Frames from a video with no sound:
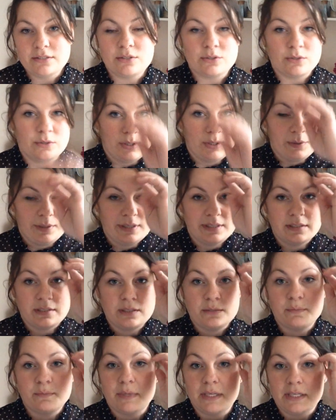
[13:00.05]
So you can
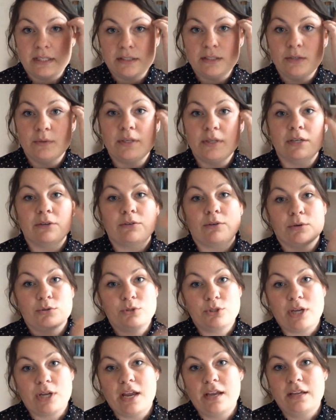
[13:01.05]
spin, you can
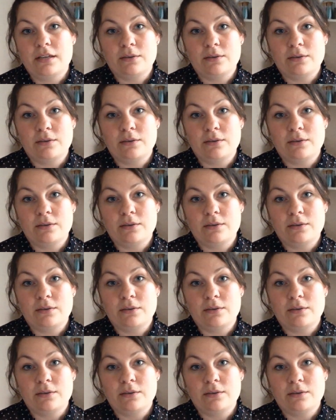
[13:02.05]
crochet,